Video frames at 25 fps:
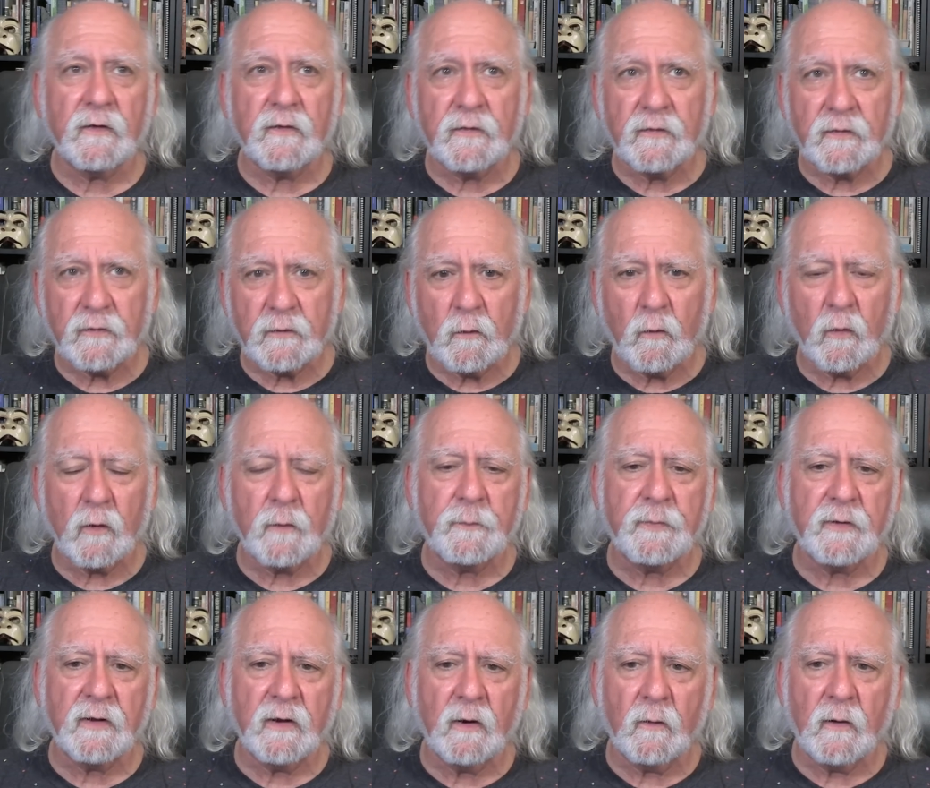
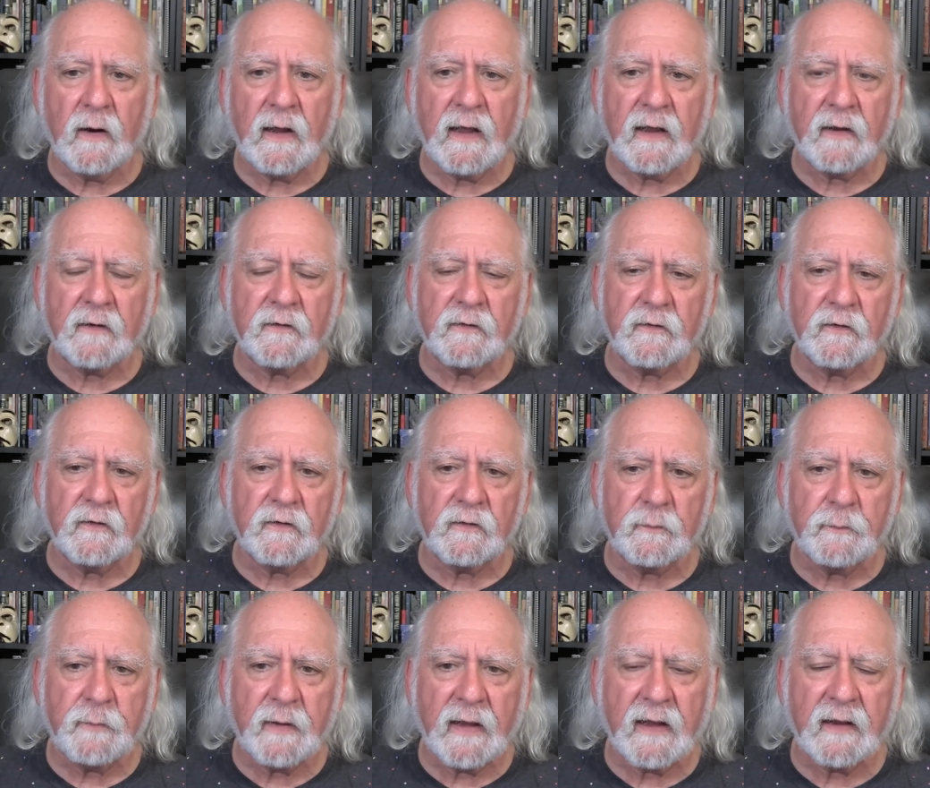Scorpio
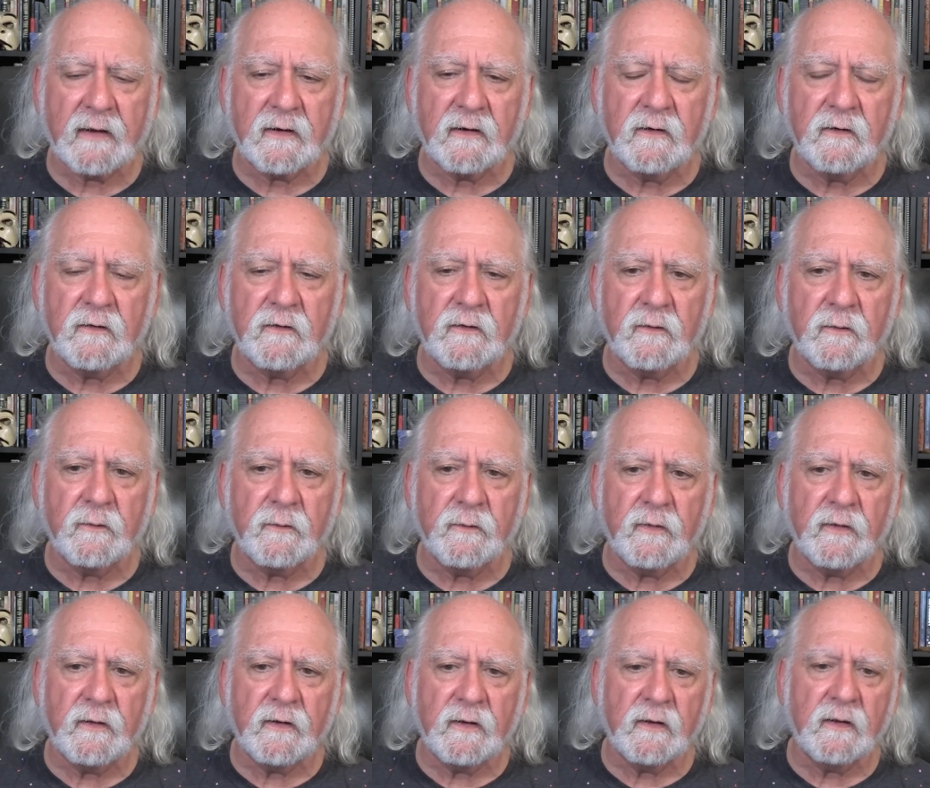axis back into
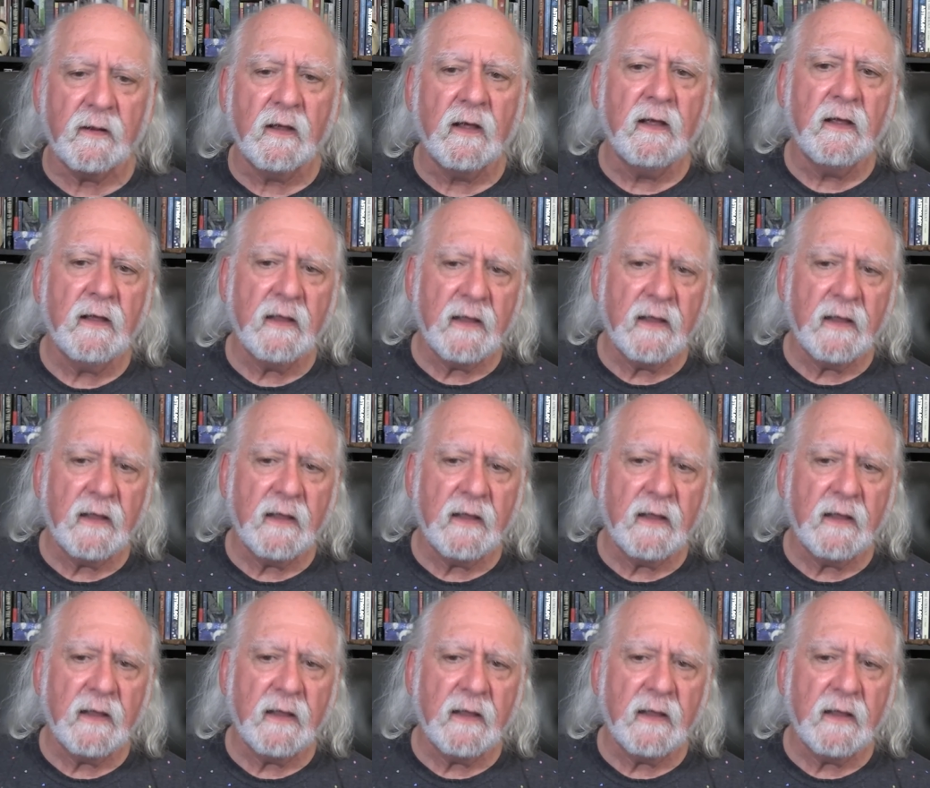the